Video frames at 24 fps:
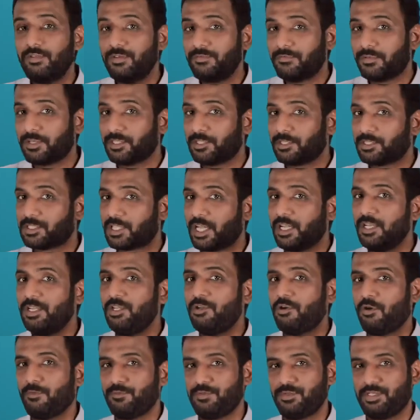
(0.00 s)
for the tiny
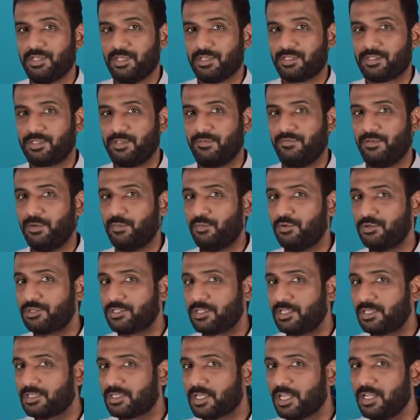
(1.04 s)
objects, if you push
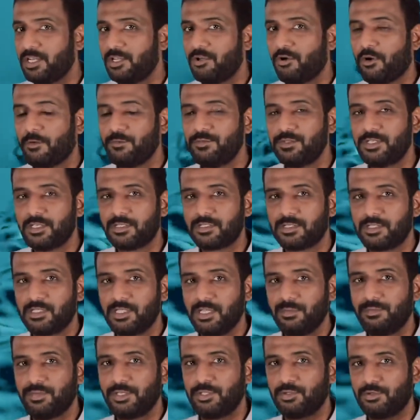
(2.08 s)
the tiny objects
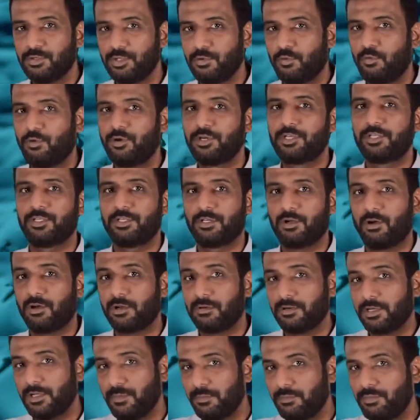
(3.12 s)
deep into the water or
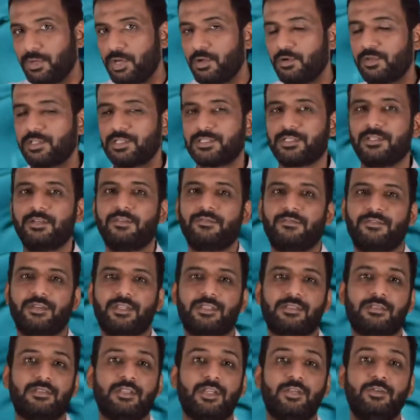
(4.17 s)
below the
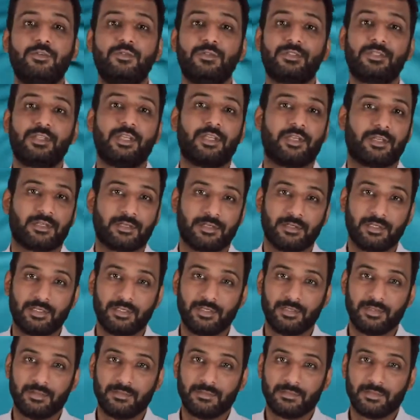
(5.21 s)
surface, they do sink.
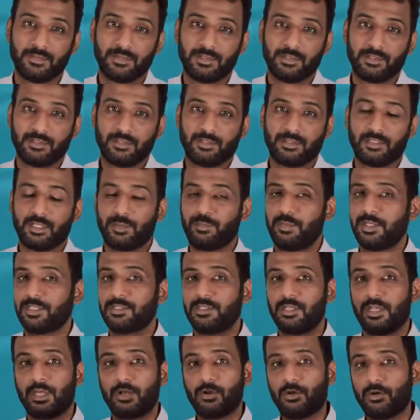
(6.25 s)
That means
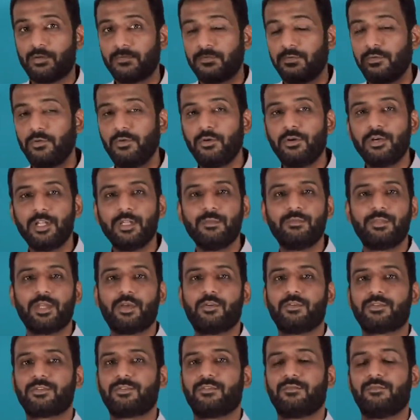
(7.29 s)
they are not floating
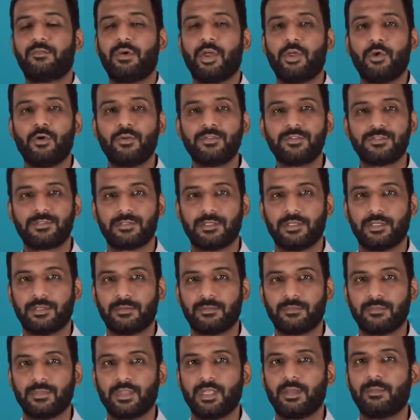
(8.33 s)
because of buoyancy,
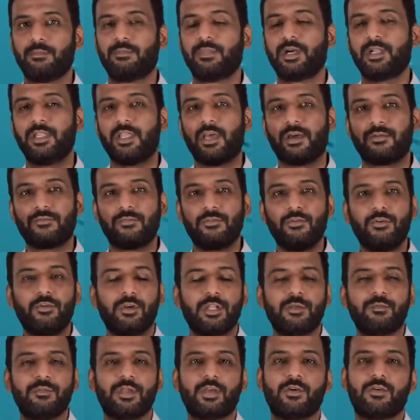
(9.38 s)
but they are
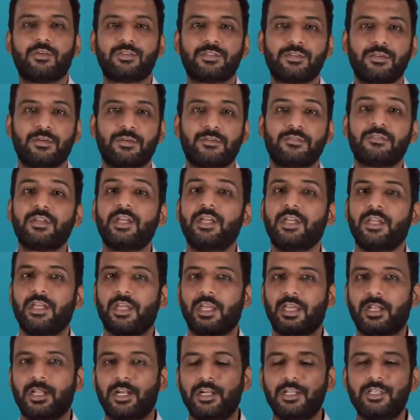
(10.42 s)
floating because of
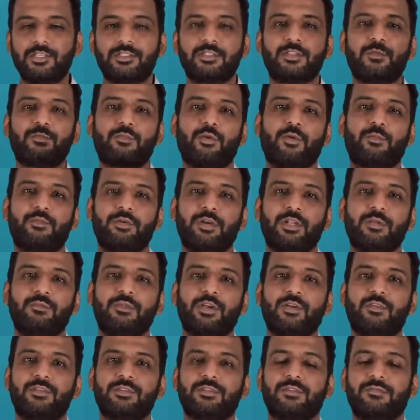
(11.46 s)
an additional property
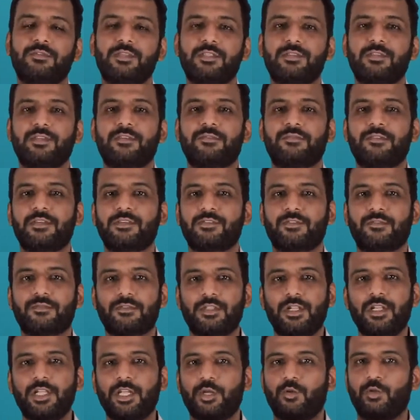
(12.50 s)
because of the surface of
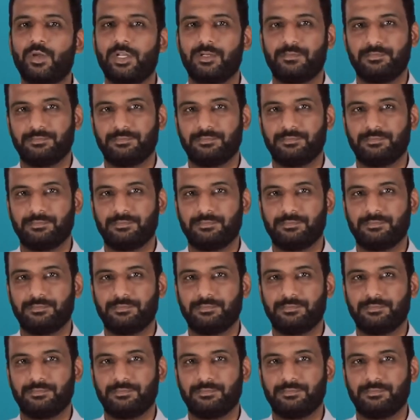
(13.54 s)
the liquid.